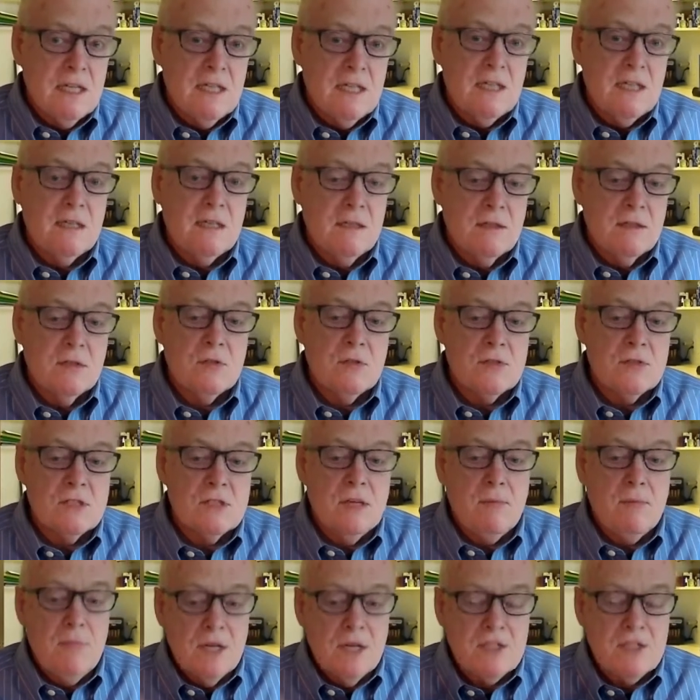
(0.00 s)
there's a
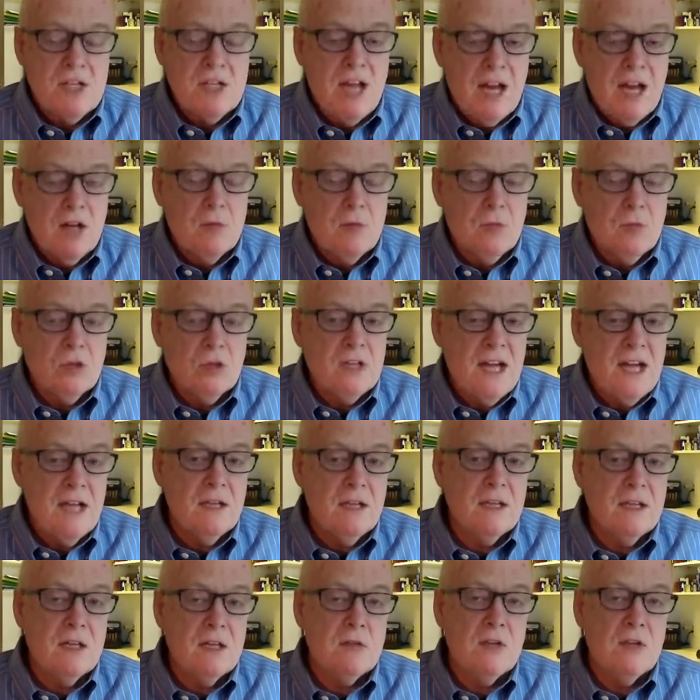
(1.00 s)
much higher
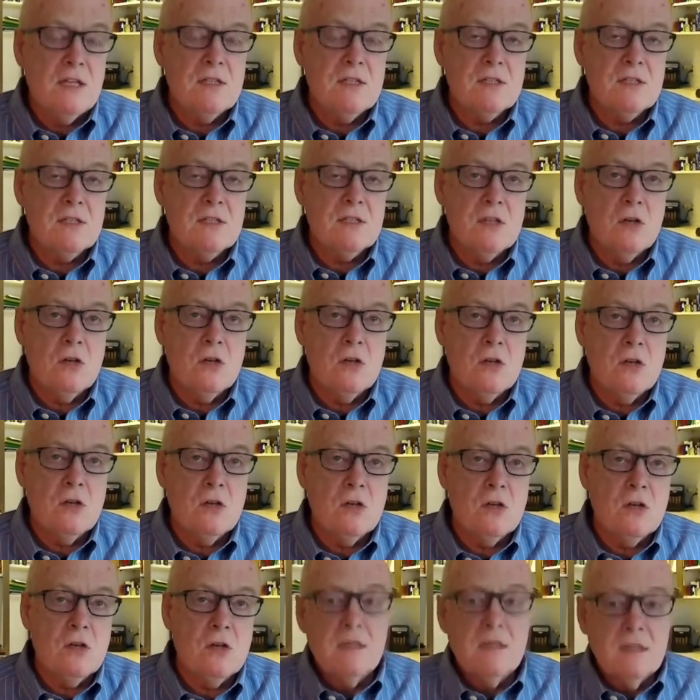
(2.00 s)
mortality rate. So
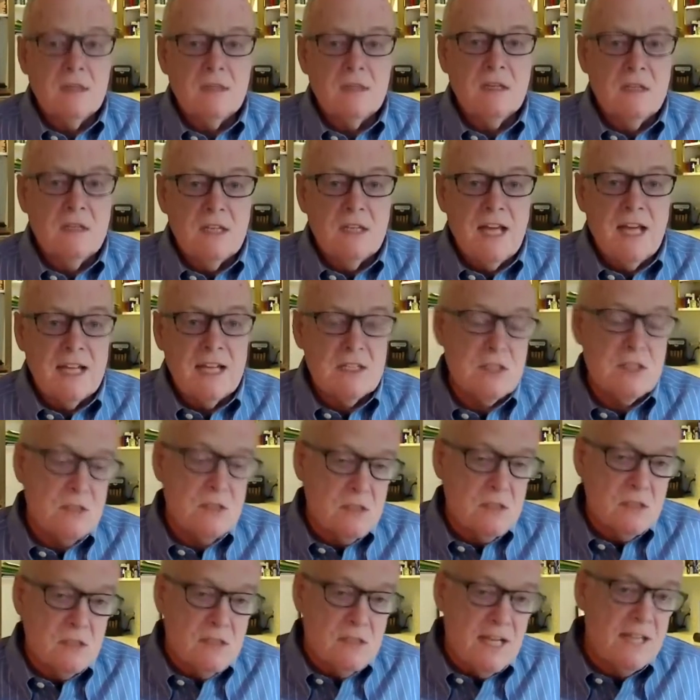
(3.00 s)

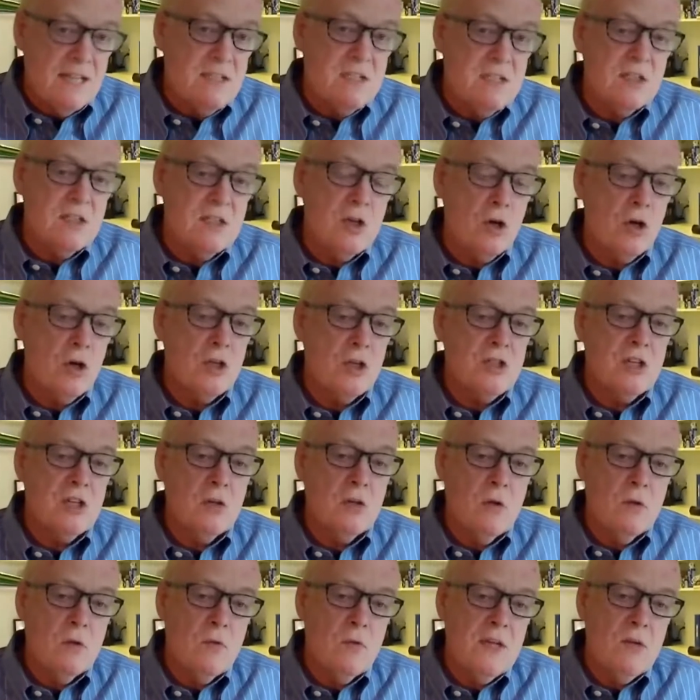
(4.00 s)
that's encouraging.
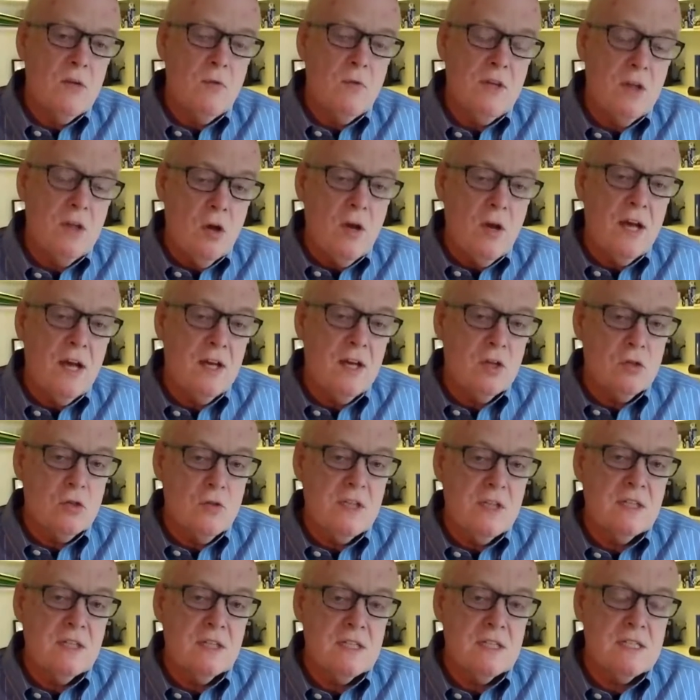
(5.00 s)
We know how to
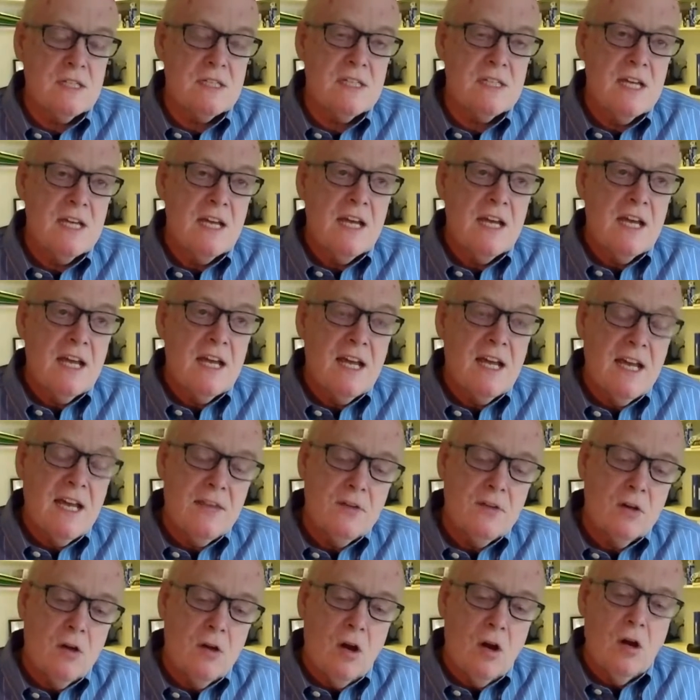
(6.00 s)
treat this, and
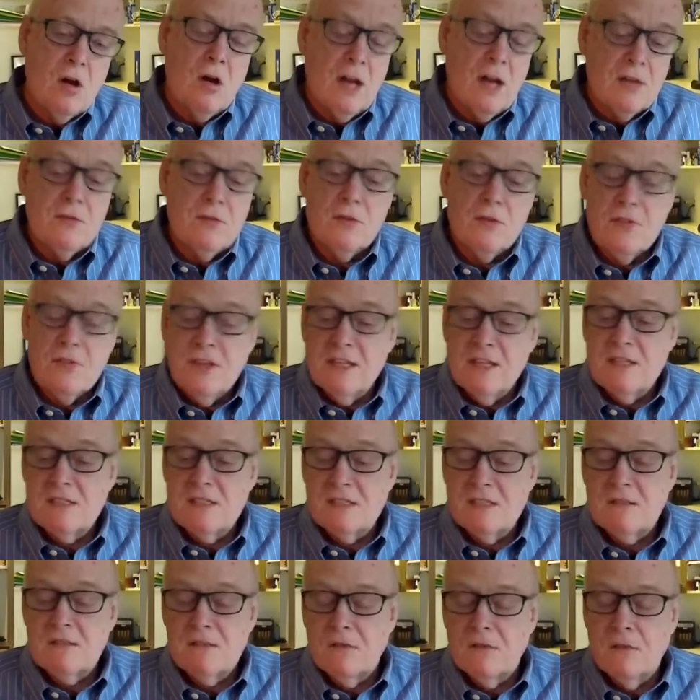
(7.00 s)
there are other
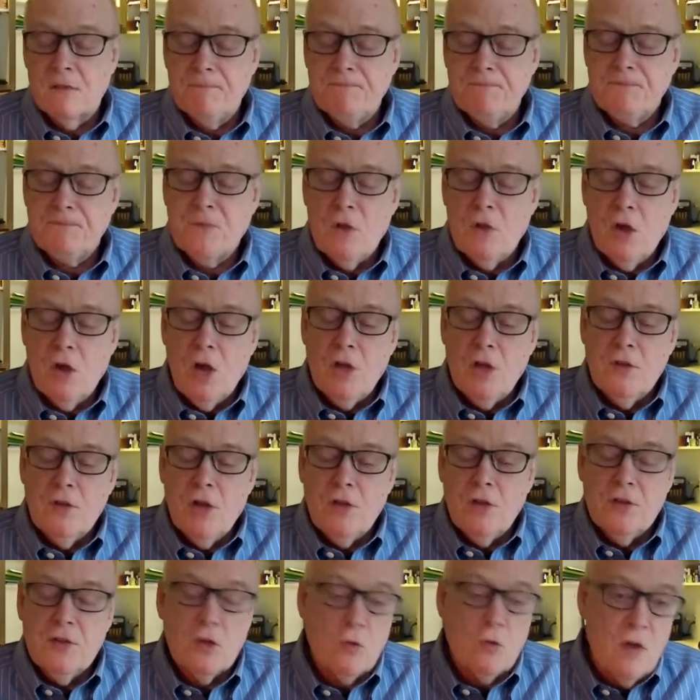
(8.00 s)
things on
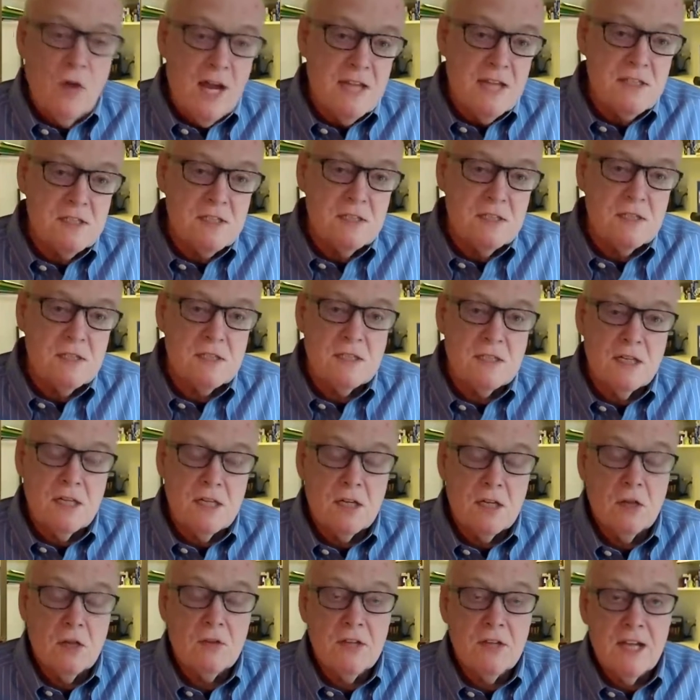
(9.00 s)
the horizons,
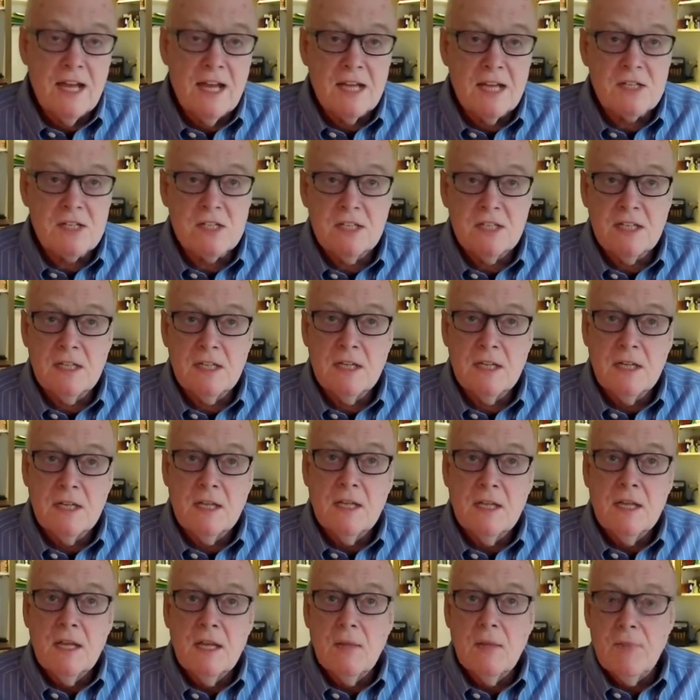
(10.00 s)
that actually
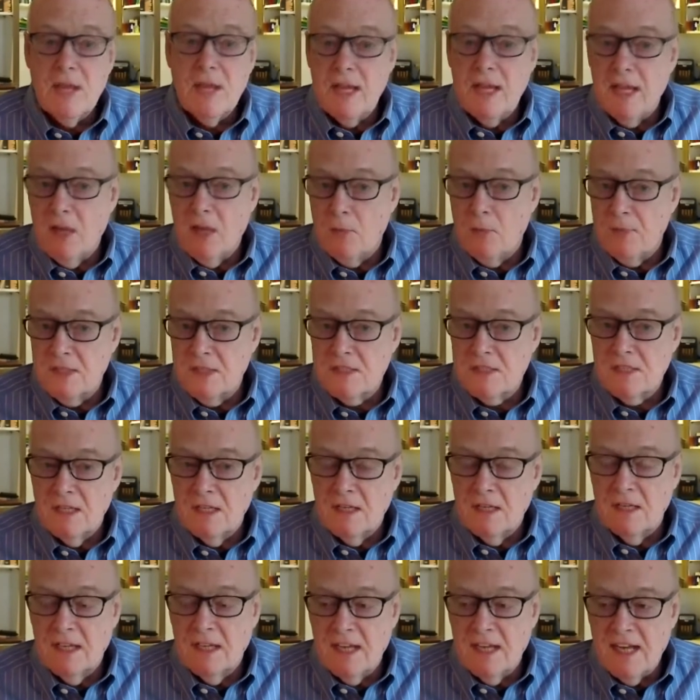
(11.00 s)
may help us
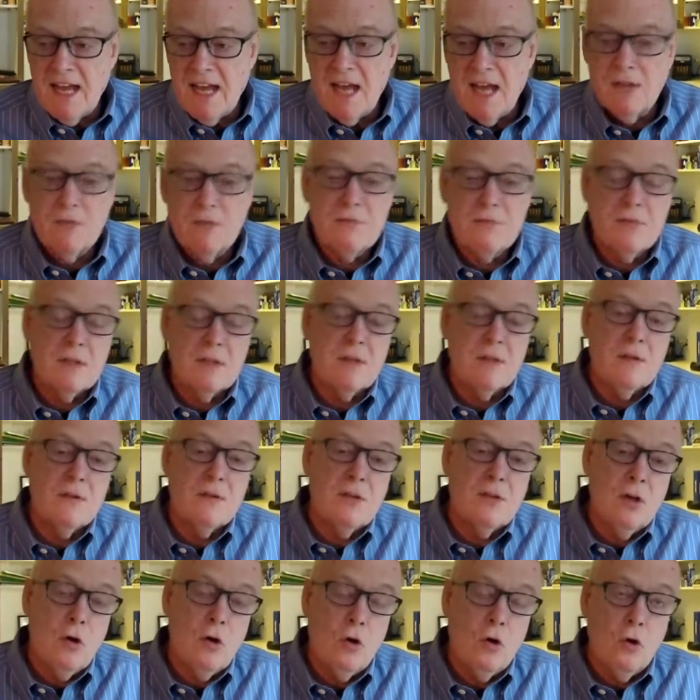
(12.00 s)
get out of the
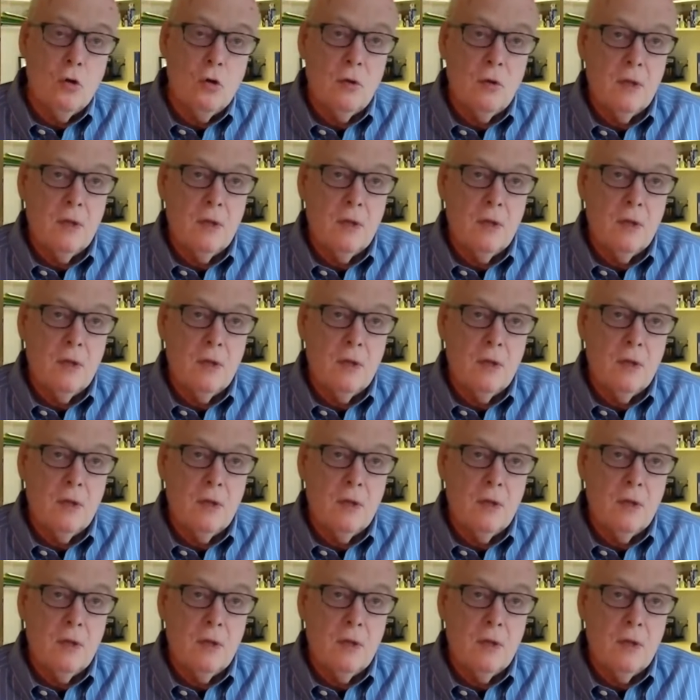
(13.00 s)
whole